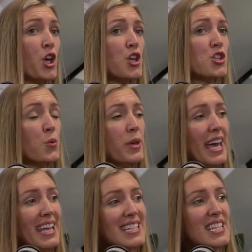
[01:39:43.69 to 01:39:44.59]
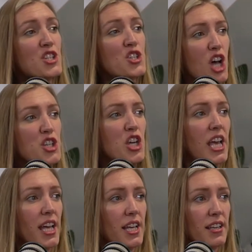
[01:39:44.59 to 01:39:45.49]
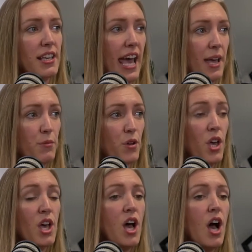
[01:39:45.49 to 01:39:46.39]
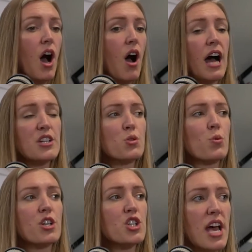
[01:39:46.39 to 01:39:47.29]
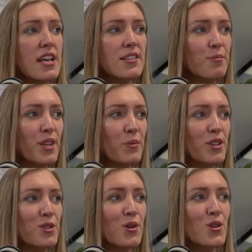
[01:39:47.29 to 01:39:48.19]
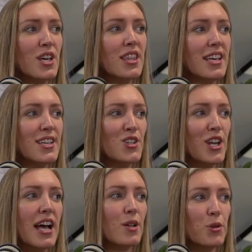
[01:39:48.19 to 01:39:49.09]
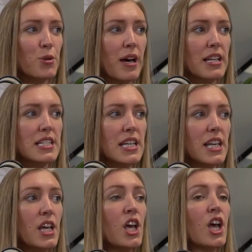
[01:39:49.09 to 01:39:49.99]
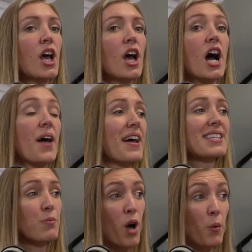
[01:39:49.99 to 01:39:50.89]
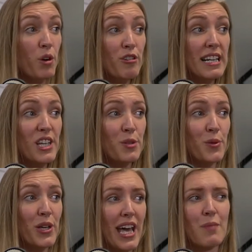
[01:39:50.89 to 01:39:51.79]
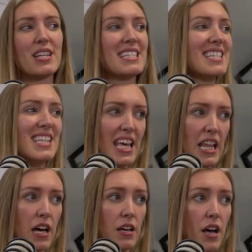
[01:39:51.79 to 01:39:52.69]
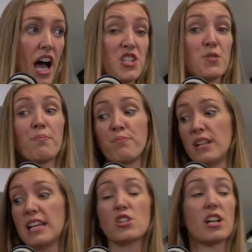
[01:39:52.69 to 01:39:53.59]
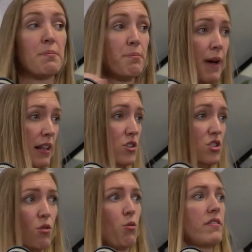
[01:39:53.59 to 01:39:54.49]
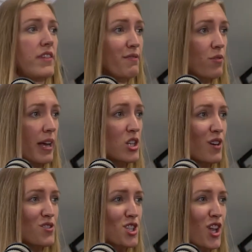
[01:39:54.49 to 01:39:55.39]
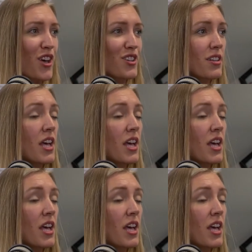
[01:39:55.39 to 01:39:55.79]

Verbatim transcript: So we get into this judging game. I just want to share something with you because I think it's going to help humanity. And that's what I want to really communicate, but I didn't say that. I just literally belched all of the information I've just learned.